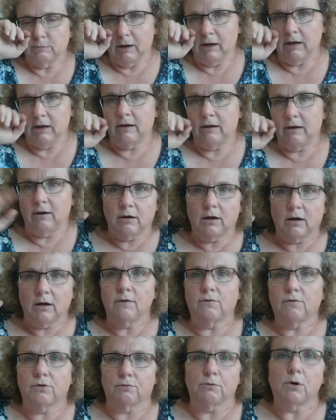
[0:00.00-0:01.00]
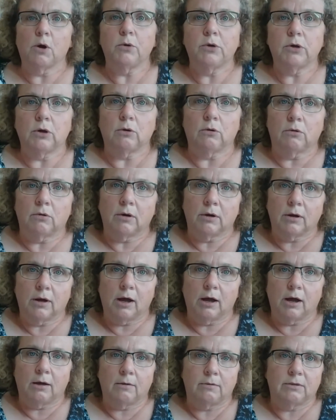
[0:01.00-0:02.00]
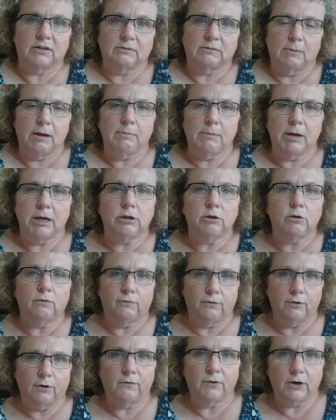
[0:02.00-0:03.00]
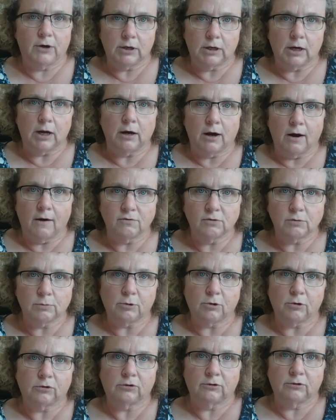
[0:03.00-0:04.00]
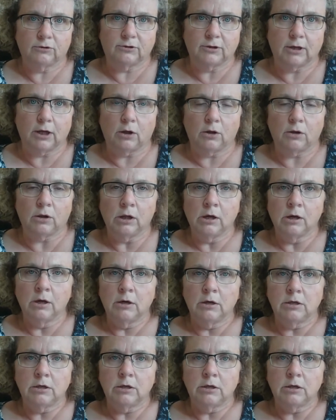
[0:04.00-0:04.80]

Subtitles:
may kind of throw you. This may make you feel very uncomfortable to sell